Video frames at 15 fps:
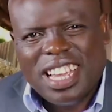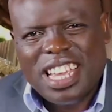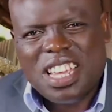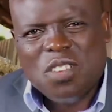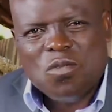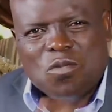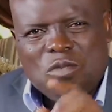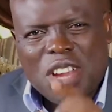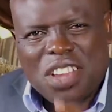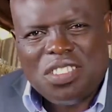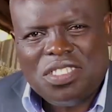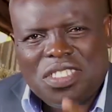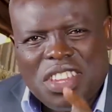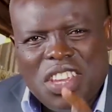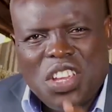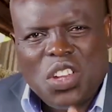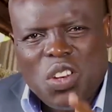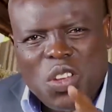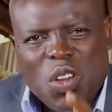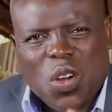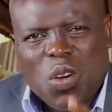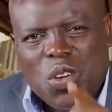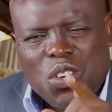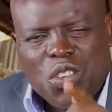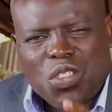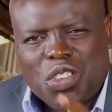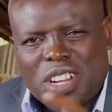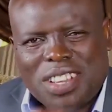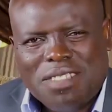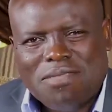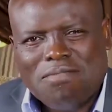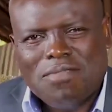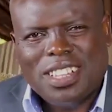Invest in your dream.